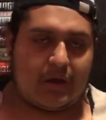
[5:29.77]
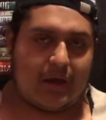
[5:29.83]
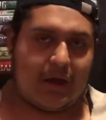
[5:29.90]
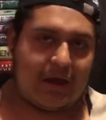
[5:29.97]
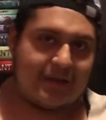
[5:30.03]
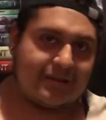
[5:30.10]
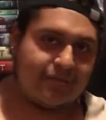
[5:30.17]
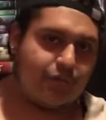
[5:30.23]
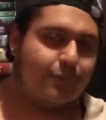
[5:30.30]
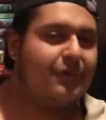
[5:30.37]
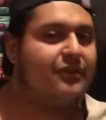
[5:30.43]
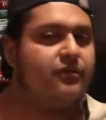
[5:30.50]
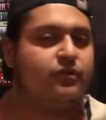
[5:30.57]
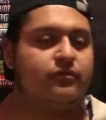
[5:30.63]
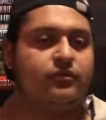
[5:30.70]
I never
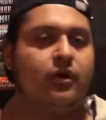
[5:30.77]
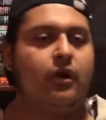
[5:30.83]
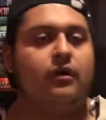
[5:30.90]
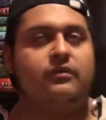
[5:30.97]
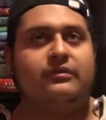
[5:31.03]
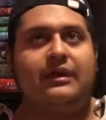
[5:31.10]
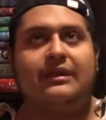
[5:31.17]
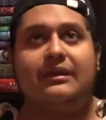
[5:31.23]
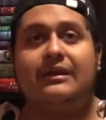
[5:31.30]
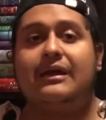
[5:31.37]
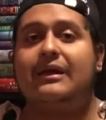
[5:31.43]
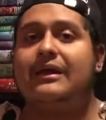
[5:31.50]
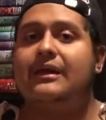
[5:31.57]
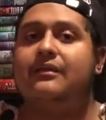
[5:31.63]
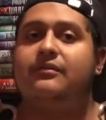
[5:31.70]
meet those goals, and then
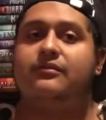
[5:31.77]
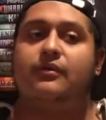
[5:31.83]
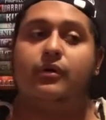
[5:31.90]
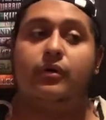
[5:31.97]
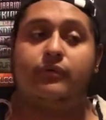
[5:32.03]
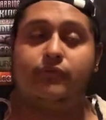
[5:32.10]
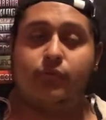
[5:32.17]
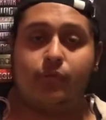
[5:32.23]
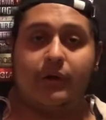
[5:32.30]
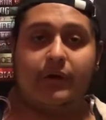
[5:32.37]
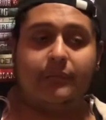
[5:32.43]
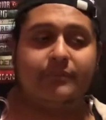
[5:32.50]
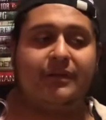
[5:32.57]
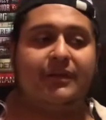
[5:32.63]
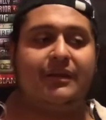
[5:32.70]
I get so
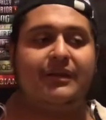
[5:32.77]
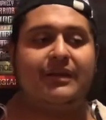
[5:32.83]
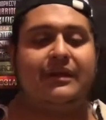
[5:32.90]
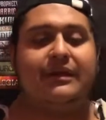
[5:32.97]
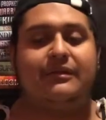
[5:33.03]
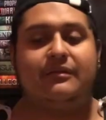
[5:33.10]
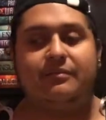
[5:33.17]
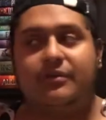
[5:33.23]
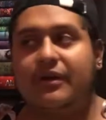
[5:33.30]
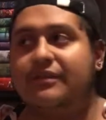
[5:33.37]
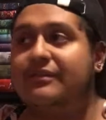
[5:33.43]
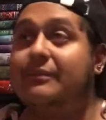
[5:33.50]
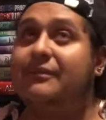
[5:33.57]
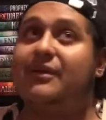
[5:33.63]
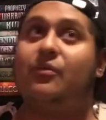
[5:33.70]
overwhelmed, and then I get
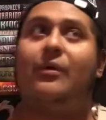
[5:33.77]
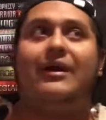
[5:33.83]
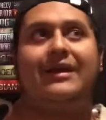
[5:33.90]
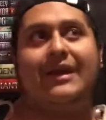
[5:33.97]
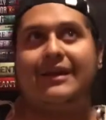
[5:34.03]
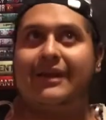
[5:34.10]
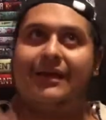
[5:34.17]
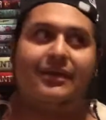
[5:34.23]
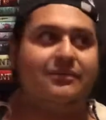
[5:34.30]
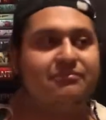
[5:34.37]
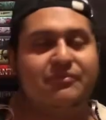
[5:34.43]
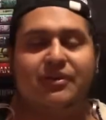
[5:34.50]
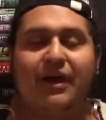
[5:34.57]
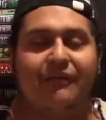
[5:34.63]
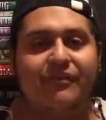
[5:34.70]
depressed. I'm like, why can't I
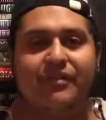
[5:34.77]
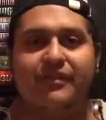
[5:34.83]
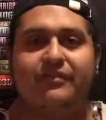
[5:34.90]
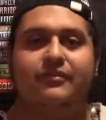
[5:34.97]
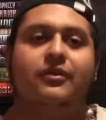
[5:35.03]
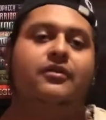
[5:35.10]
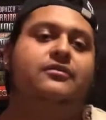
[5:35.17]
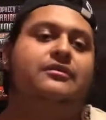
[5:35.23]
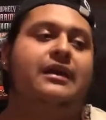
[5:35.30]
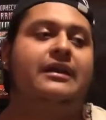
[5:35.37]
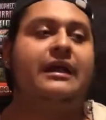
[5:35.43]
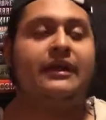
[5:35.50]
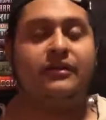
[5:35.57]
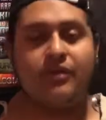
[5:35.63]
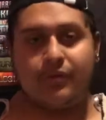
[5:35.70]
cover these goals?
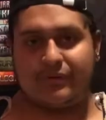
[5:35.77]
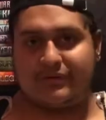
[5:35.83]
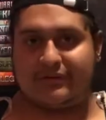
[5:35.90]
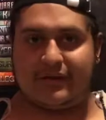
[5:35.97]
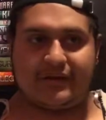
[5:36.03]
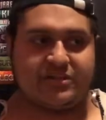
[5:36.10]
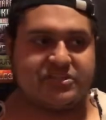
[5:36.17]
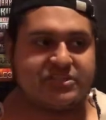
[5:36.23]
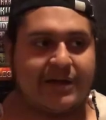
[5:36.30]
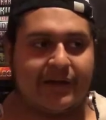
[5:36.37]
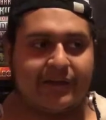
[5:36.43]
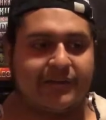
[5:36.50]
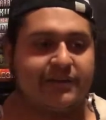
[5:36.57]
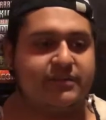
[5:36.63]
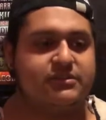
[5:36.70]
And I know it's not a
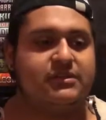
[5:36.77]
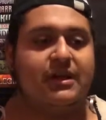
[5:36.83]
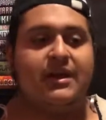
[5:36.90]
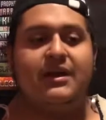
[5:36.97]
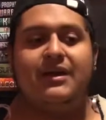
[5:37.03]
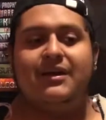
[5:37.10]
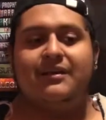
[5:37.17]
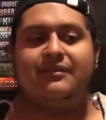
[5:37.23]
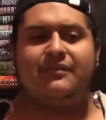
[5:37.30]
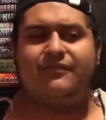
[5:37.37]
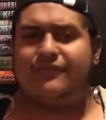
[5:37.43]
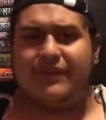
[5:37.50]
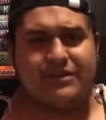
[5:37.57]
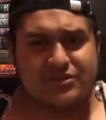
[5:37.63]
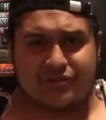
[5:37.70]
challenge to
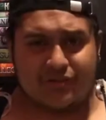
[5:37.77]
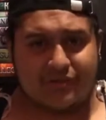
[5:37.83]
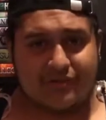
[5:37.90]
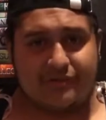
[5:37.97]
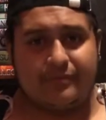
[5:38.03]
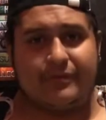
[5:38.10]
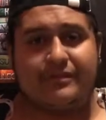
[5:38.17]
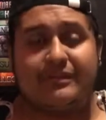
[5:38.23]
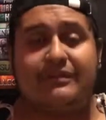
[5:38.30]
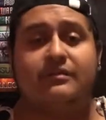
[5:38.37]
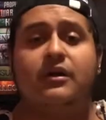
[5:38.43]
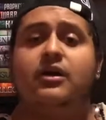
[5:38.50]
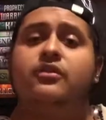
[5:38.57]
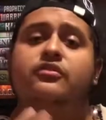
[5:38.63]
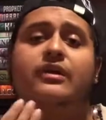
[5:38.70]
finish all these books. As
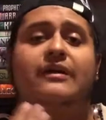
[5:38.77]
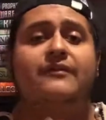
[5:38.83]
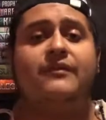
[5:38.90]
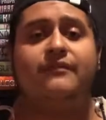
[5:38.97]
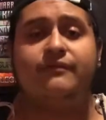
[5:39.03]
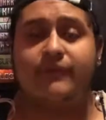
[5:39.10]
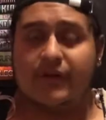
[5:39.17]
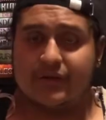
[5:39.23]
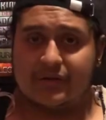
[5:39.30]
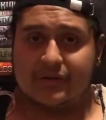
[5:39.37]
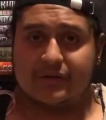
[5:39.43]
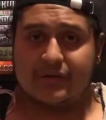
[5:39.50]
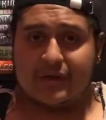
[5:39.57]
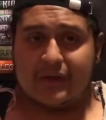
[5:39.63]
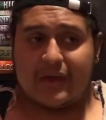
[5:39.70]
long as you're having
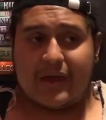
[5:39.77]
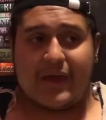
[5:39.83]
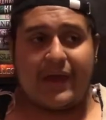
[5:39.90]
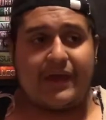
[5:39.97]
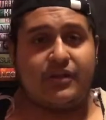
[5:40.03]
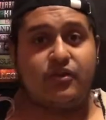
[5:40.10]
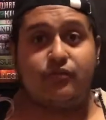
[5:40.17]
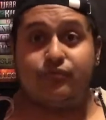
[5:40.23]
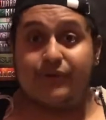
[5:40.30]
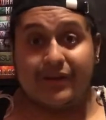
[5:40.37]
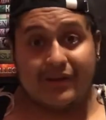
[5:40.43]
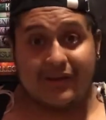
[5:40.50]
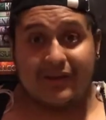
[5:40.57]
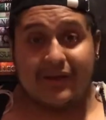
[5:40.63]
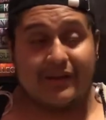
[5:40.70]
fun and you're
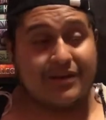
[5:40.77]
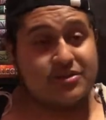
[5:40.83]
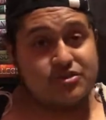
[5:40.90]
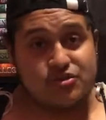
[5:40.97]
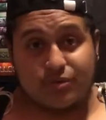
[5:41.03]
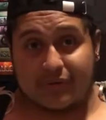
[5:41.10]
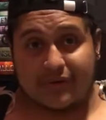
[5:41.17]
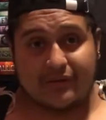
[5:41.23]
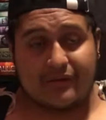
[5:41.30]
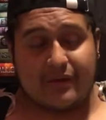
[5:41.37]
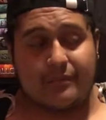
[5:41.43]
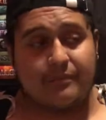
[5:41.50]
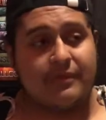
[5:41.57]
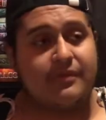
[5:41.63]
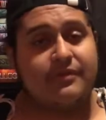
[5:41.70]
reading and enjoying
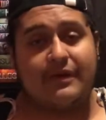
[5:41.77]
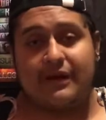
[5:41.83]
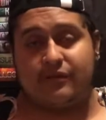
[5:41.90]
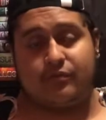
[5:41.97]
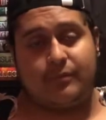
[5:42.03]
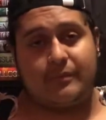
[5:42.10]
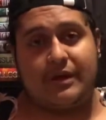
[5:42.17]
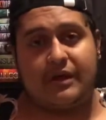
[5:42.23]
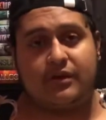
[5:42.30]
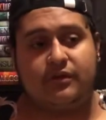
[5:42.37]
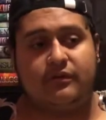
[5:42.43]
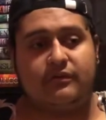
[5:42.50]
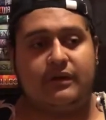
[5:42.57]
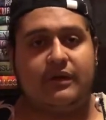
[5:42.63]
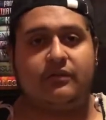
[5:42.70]
them, that's what
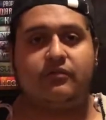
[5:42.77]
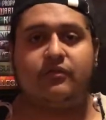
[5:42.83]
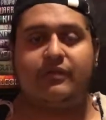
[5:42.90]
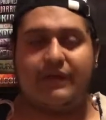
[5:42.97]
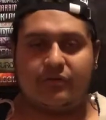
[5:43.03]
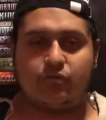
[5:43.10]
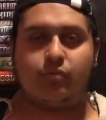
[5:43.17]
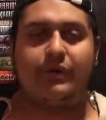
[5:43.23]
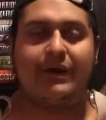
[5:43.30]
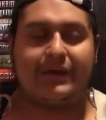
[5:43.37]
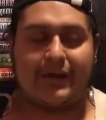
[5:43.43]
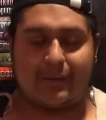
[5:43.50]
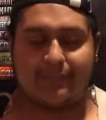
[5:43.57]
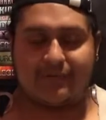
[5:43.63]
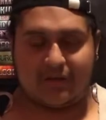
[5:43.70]
matters. And so that's what I
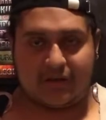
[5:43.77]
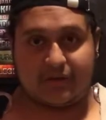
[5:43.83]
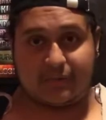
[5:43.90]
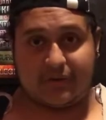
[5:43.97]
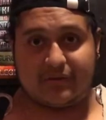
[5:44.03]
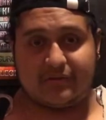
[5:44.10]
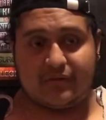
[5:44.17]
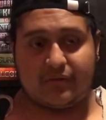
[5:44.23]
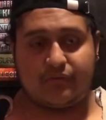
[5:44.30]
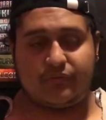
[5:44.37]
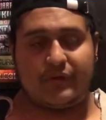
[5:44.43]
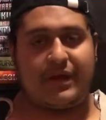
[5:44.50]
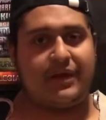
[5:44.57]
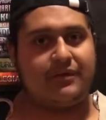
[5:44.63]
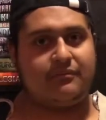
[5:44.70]
kept telling myself,
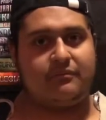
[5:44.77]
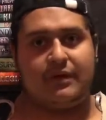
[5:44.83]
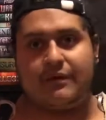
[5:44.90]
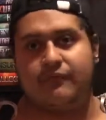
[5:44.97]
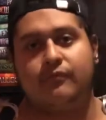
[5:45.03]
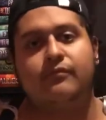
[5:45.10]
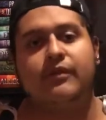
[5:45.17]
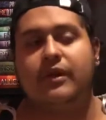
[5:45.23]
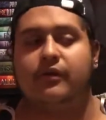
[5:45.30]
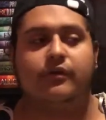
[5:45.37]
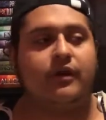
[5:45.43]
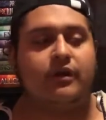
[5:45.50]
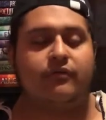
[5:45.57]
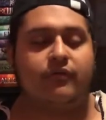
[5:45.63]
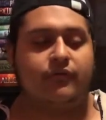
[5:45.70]
and I'm very
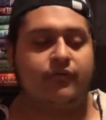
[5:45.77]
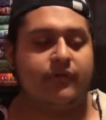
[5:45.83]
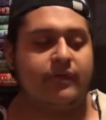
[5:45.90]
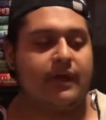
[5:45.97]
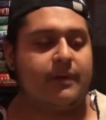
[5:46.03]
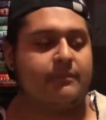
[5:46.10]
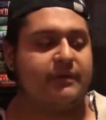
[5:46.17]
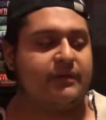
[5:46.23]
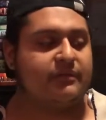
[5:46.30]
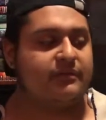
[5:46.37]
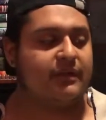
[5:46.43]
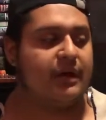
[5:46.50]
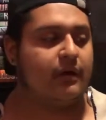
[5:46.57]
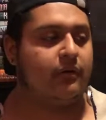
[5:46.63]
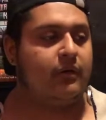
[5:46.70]
grateful for that, because
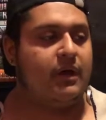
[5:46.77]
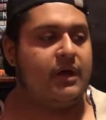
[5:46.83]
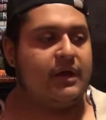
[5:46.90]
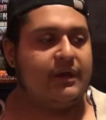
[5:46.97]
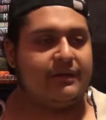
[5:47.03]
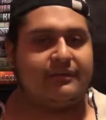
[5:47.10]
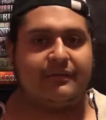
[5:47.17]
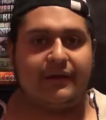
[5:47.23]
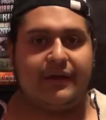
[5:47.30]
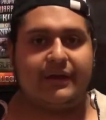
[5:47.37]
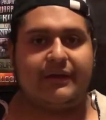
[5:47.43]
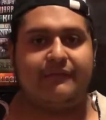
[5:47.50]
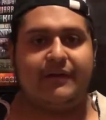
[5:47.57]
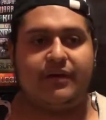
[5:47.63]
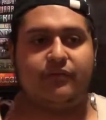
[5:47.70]
now it's
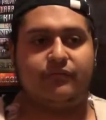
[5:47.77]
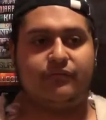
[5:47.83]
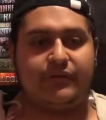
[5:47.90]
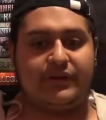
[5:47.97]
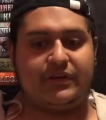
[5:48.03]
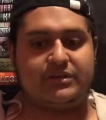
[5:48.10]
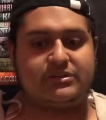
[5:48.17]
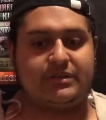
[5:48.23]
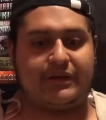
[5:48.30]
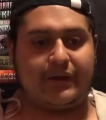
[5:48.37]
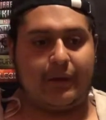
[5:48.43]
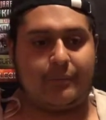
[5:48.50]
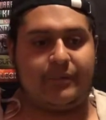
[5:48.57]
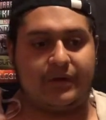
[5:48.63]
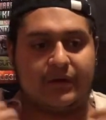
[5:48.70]
like, if I don't finish like
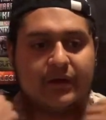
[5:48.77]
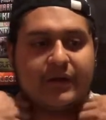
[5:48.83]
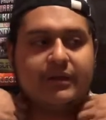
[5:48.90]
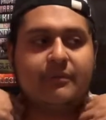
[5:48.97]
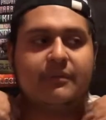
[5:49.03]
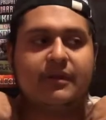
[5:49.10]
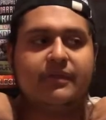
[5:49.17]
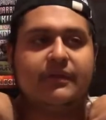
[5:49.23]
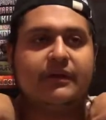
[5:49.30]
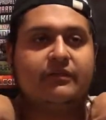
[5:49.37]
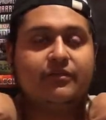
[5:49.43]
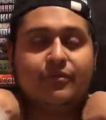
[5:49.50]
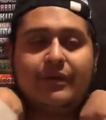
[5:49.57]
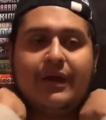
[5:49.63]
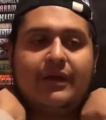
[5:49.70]
a book in a month,
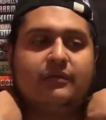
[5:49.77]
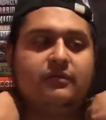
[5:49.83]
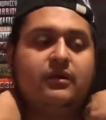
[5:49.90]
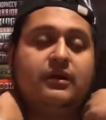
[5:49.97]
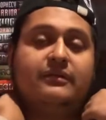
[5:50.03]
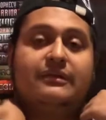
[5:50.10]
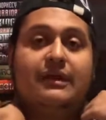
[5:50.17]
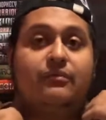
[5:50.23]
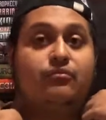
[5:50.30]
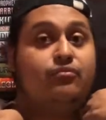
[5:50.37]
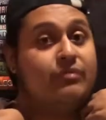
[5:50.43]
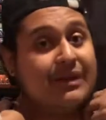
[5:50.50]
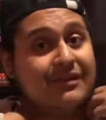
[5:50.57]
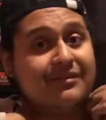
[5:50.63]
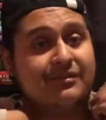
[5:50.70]
it's okay, as long as I
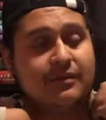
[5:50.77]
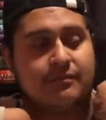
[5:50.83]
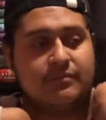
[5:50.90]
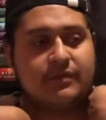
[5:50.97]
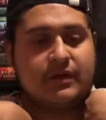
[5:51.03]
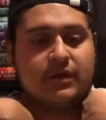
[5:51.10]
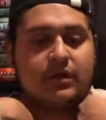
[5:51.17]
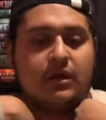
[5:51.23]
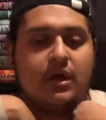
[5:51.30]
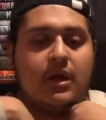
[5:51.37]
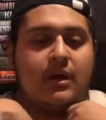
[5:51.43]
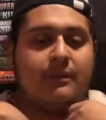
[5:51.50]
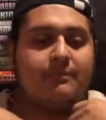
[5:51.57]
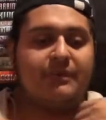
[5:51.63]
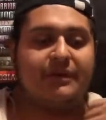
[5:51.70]
read something,
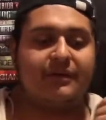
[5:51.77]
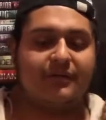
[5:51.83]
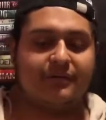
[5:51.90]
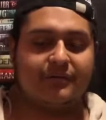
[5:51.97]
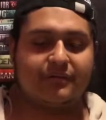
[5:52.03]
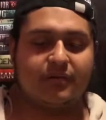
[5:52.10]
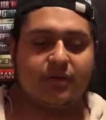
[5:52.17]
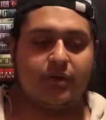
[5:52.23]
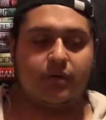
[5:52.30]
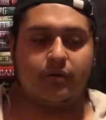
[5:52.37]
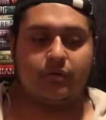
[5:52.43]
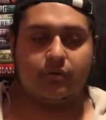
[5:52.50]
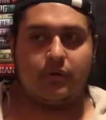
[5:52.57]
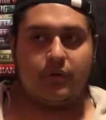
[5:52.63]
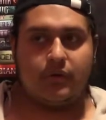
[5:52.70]
because, you know,